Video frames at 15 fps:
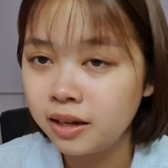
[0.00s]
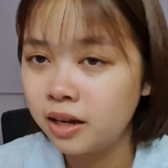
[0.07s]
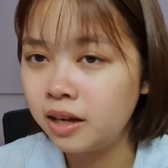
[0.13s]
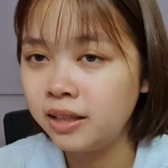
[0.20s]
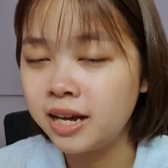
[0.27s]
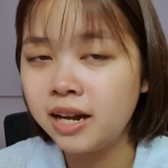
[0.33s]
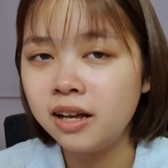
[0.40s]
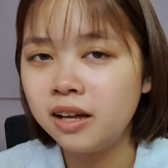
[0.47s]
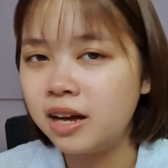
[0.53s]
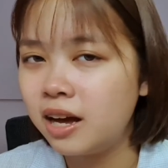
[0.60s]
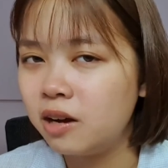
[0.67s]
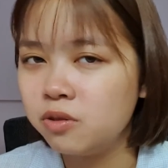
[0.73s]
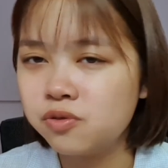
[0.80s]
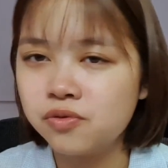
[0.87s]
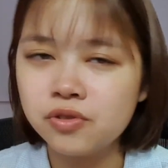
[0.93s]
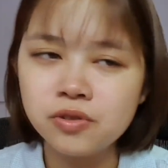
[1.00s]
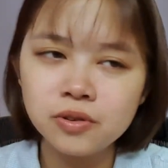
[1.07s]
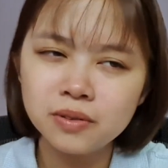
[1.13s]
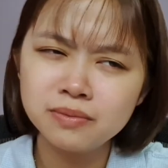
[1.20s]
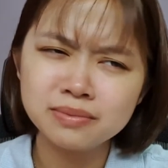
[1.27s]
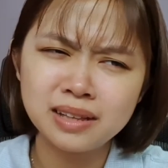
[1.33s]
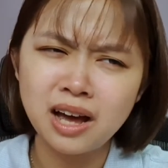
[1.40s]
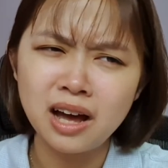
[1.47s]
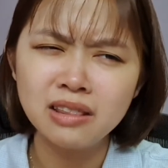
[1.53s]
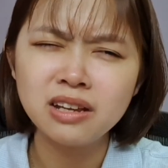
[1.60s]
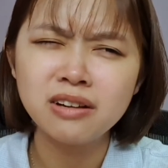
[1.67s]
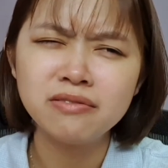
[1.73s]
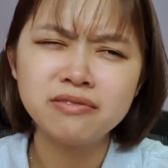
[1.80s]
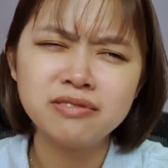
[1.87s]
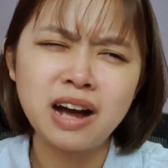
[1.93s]
Another house rule,
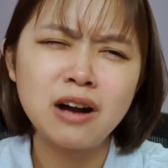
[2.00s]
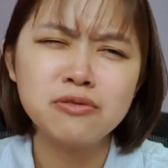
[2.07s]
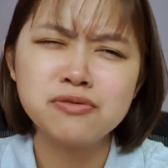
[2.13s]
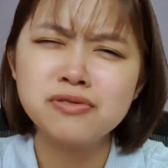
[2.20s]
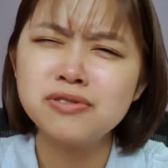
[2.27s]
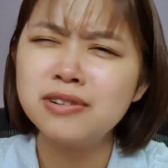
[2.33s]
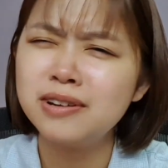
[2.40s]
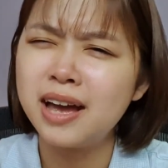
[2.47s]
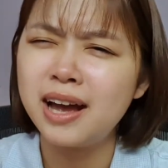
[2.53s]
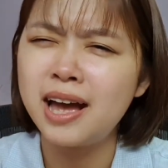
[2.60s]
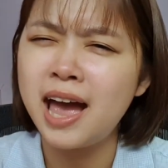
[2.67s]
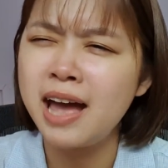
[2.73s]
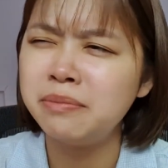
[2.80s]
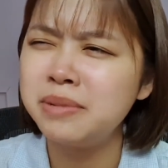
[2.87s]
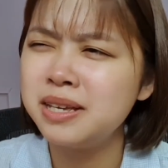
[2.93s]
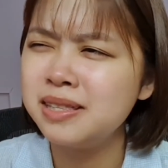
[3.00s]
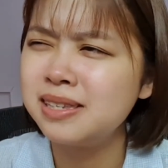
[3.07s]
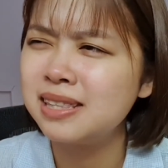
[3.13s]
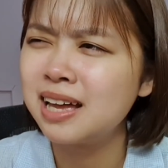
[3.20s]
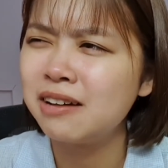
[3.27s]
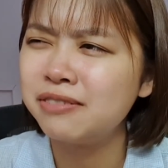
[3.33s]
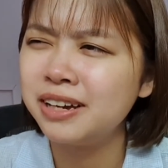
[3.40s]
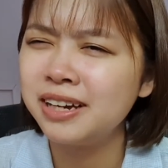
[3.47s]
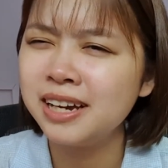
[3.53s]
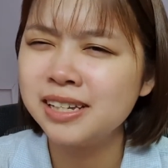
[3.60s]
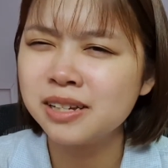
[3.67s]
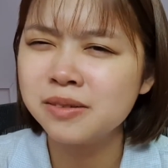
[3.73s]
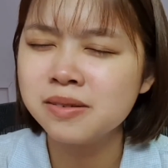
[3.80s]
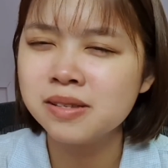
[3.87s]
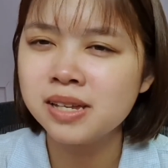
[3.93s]
not house rule, admin stuff, I guess
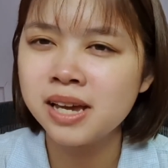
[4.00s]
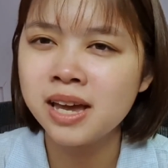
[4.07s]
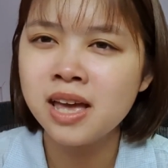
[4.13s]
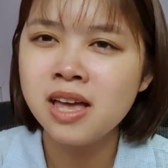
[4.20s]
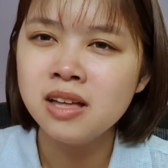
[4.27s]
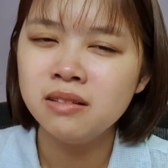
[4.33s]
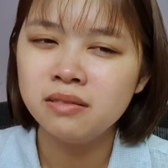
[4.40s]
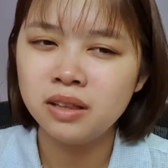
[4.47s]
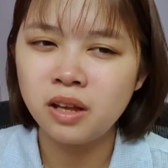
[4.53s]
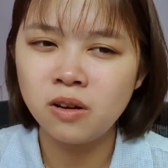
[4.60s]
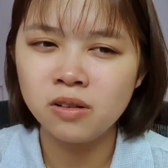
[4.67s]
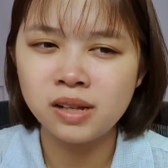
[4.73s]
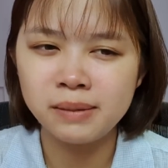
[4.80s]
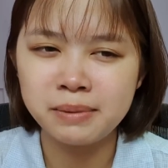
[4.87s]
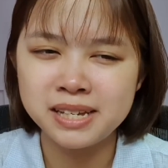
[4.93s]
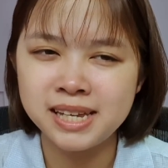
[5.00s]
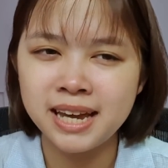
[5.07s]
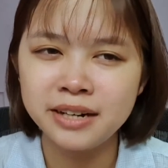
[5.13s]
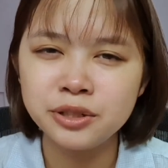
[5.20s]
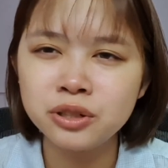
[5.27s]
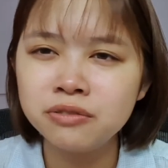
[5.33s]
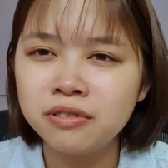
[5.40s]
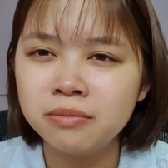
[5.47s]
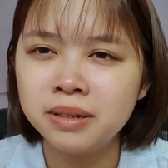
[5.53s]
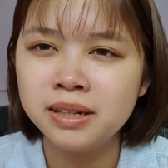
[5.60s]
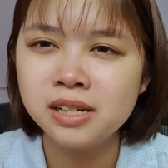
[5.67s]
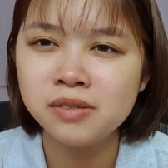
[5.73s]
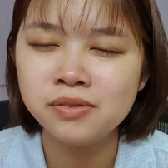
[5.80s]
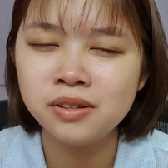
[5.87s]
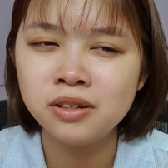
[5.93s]
I would say, or like my schedule for my
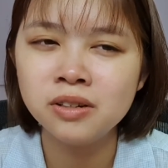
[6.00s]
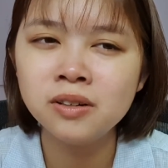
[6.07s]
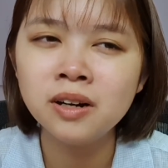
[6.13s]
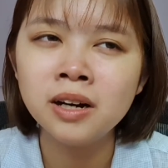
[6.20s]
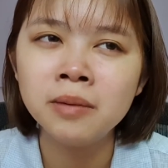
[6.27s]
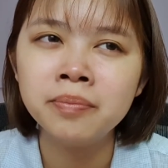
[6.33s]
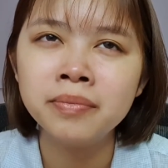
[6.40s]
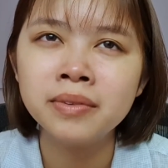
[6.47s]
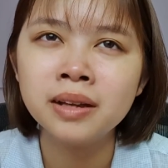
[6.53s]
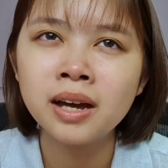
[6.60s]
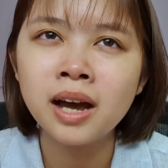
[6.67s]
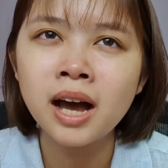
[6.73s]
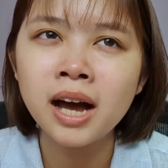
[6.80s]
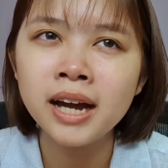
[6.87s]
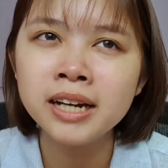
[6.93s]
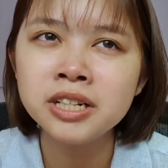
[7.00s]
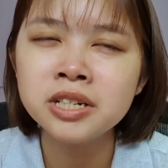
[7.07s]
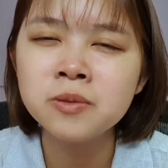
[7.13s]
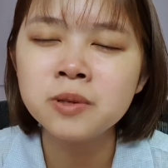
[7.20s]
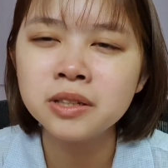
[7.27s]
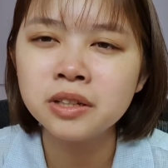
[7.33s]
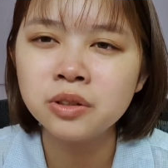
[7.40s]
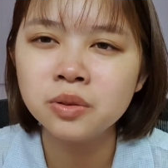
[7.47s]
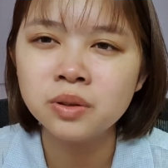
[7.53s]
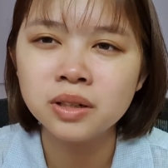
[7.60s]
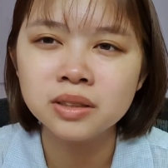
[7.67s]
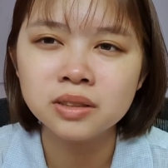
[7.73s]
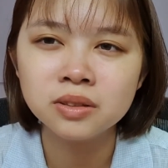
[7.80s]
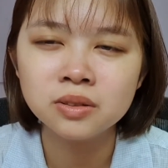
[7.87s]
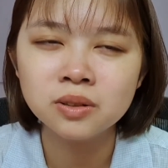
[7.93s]
next video. I actually wanted to
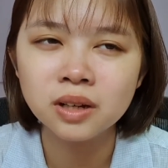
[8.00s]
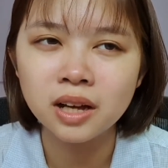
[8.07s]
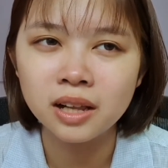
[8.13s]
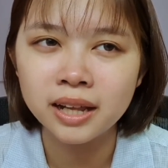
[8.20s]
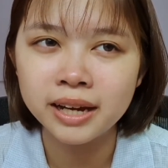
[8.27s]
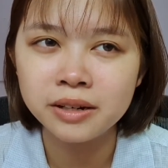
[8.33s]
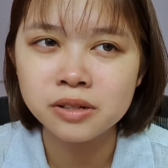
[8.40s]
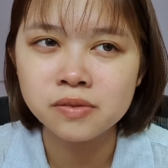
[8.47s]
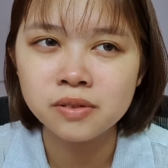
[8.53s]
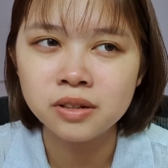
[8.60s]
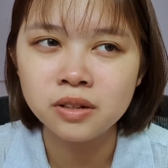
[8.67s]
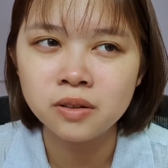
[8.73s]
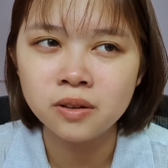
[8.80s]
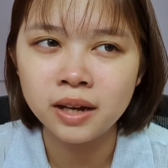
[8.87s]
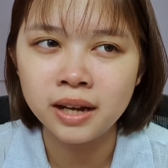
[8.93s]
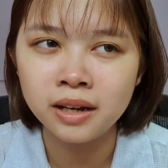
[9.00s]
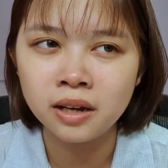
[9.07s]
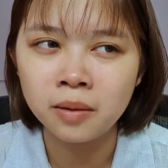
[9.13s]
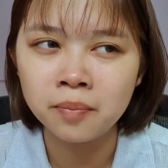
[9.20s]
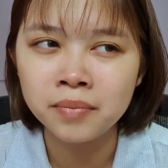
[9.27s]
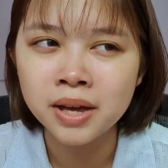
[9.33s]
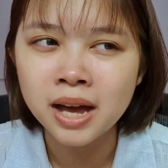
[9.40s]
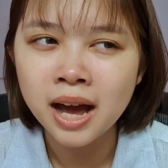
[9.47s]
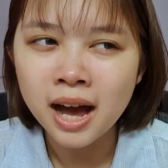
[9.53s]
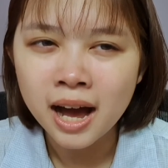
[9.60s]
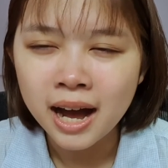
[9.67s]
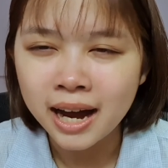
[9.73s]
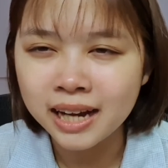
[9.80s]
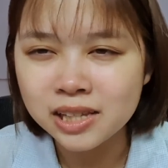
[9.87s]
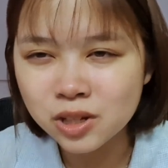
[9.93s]
do a Kaleidos video, and
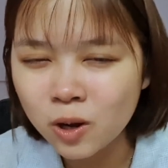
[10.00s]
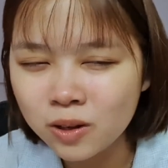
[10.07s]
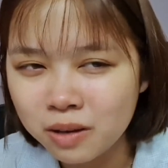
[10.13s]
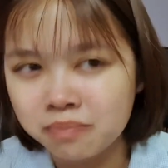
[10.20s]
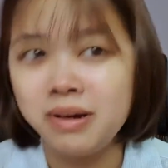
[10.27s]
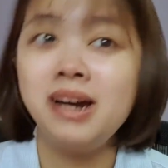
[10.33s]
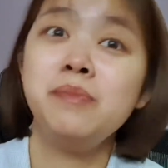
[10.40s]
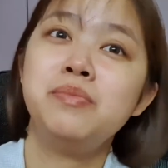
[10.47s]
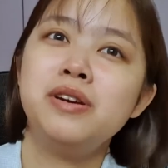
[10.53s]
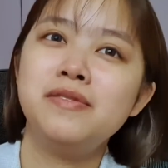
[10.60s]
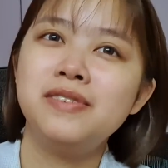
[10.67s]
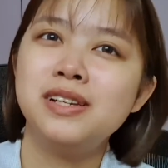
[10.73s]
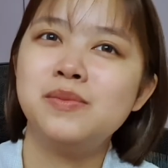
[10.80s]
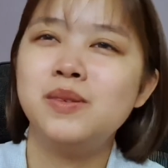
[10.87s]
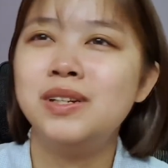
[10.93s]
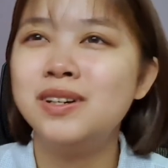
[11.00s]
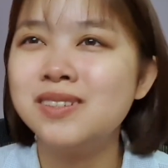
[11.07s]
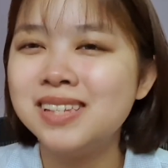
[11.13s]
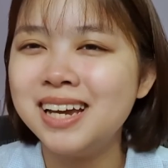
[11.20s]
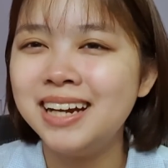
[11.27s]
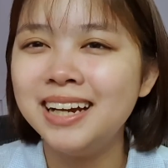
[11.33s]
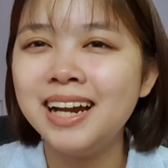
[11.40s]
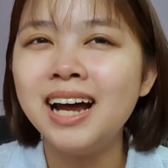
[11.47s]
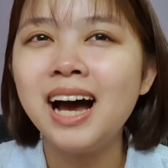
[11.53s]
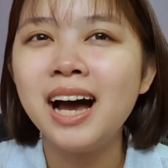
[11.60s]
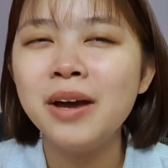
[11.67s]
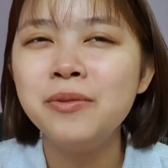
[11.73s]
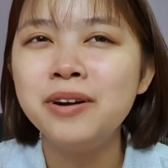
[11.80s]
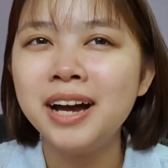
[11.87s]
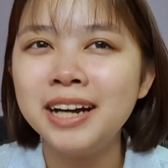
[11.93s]
I told in my previous video saying that
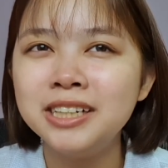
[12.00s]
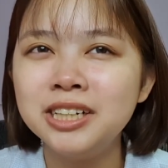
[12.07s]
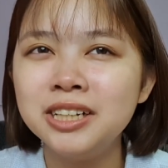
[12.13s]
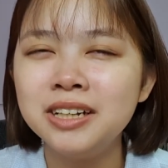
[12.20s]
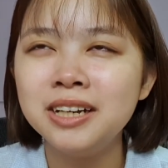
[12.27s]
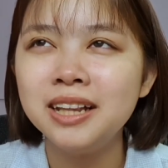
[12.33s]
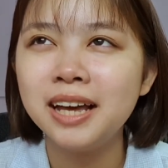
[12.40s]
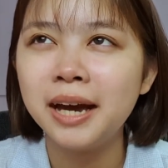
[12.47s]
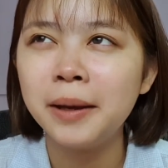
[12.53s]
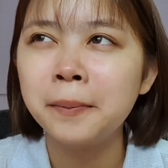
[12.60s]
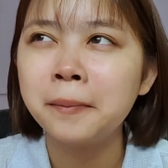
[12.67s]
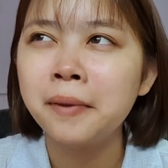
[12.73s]
I will actually like